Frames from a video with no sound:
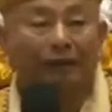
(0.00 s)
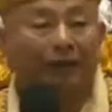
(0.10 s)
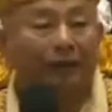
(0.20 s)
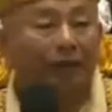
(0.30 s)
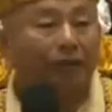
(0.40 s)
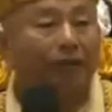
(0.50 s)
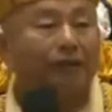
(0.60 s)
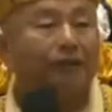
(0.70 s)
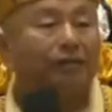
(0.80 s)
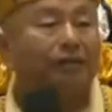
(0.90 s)

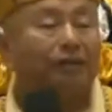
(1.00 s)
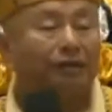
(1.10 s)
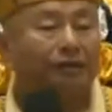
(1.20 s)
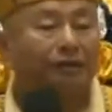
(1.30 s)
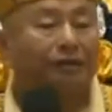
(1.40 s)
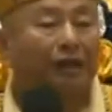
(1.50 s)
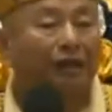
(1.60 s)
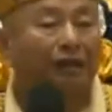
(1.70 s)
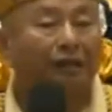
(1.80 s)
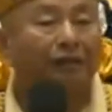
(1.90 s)
dormitory, and we
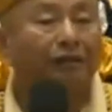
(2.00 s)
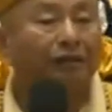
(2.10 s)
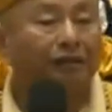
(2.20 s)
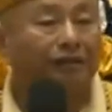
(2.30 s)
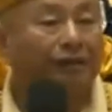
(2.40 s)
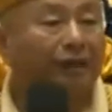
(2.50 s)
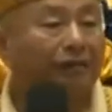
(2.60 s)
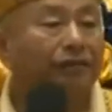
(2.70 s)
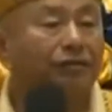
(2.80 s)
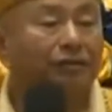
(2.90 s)
told them,
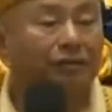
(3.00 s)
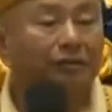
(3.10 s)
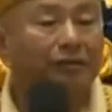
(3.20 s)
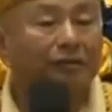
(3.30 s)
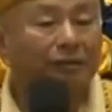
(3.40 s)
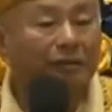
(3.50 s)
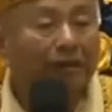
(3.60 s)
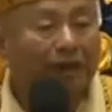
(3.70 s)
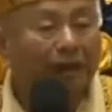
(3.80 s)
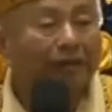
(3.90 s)
why don't you hide
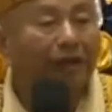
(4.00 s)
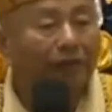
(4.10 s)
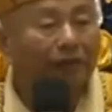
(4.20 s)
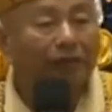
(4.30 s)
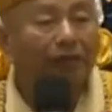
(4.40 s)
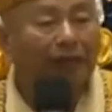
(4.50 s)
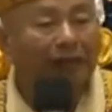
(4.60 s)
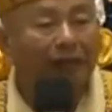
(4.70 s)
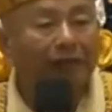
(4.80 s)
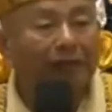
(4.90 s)
at our dorm?
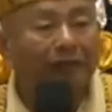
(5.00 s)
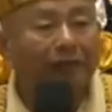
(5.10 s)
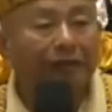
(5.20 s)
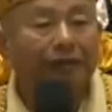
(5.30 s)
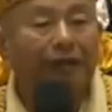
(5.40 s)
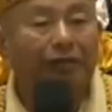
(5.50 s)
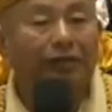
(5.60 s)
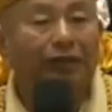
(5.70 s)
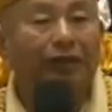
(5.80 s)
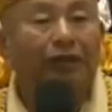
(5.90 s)

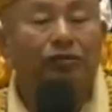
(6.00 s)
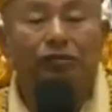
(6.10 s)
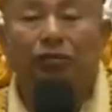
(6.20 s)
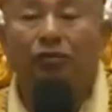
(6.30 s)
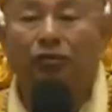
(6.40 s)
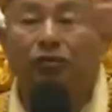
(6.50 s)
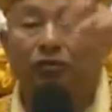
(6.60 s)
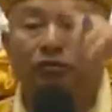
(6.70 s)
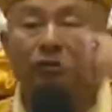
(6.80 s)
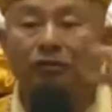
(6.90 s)
So they
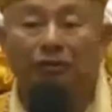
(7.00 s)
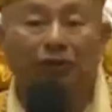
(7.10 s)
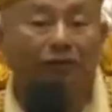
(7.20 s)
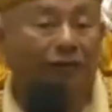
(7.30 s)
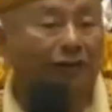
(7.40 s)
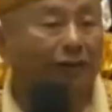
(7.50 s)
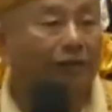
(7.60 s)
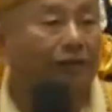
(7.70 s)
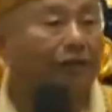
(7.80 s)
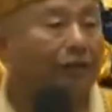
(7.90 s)
called the police,
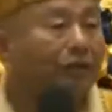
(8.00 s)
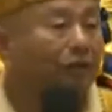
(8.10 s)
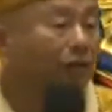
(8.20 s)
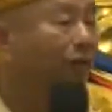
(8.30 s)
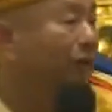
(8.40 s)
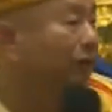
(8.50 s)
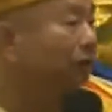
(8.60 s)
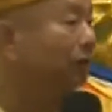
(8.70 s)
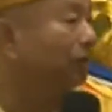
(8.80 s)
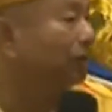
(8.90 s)
and a
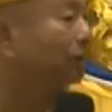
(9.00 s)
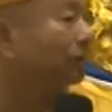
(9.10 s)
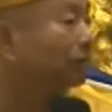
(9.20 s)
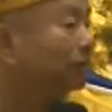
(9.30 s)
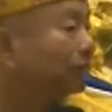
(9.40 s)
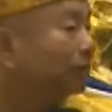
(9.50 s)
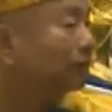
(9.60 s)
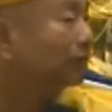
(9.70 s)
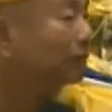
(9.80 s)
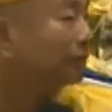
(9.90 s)
police car
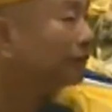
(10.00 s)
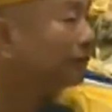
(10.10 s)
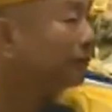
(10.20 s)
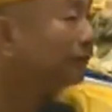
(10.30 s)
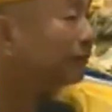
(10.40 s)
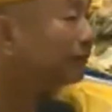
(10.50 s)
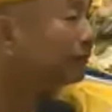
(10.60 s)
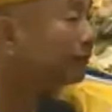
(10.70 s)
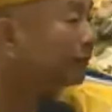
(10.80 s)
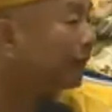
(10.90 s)
took them to the
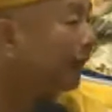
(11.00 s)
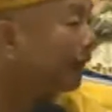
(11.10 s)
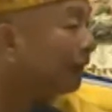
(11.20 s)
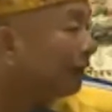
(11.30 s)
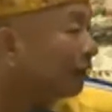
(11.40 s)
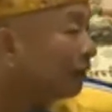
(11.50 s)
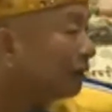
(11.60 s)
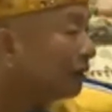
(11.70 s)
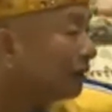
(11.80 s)
Seattle Lezang Temple.